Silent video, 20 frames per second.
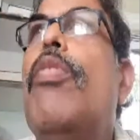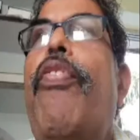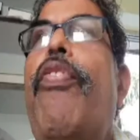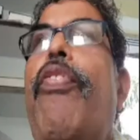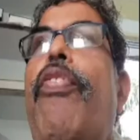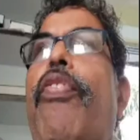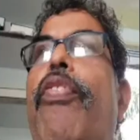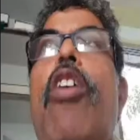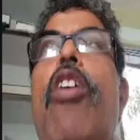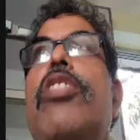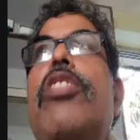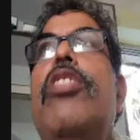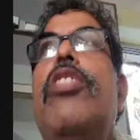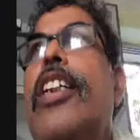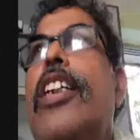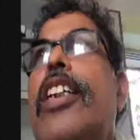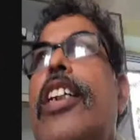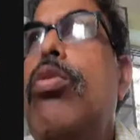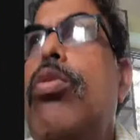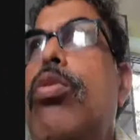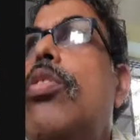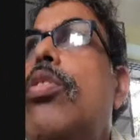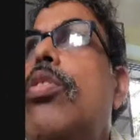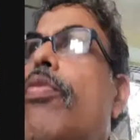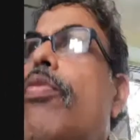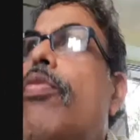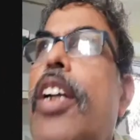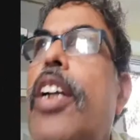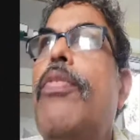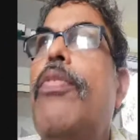found
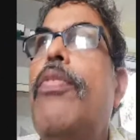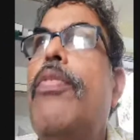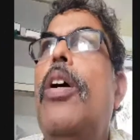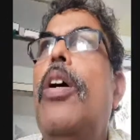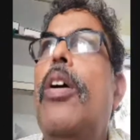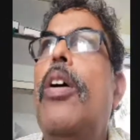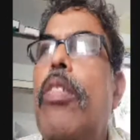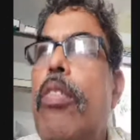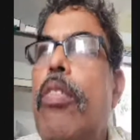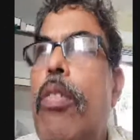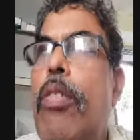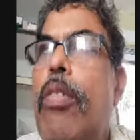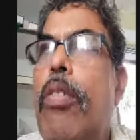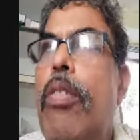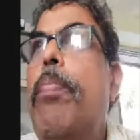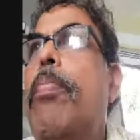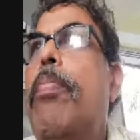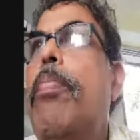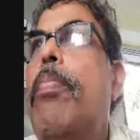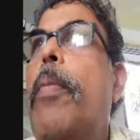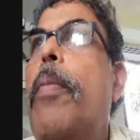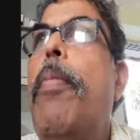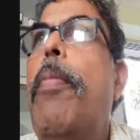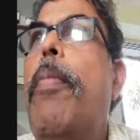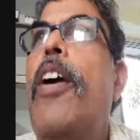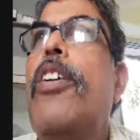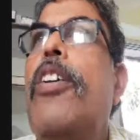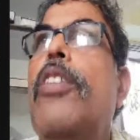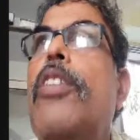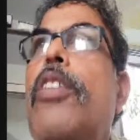
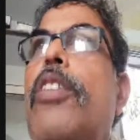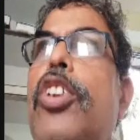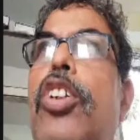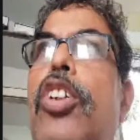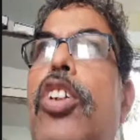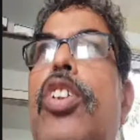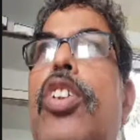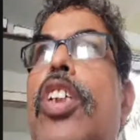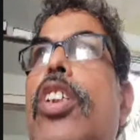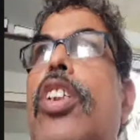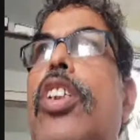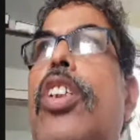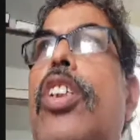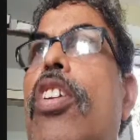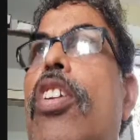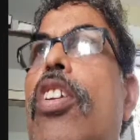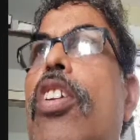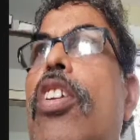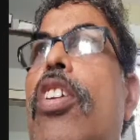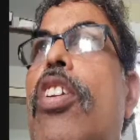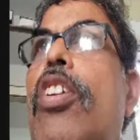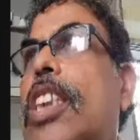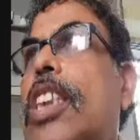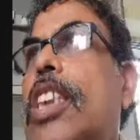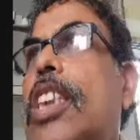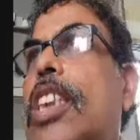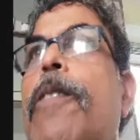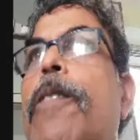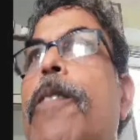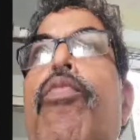part of theory, knowledge,
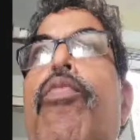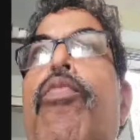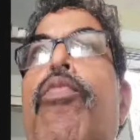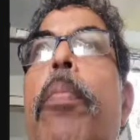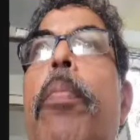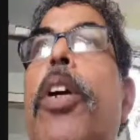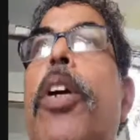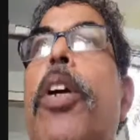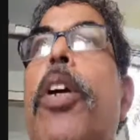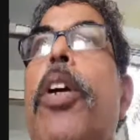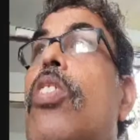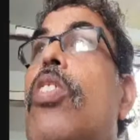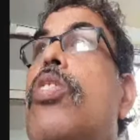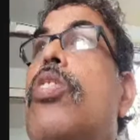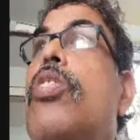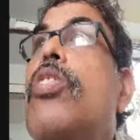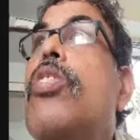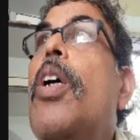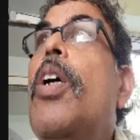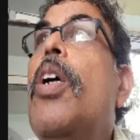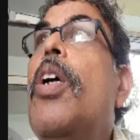etc. Because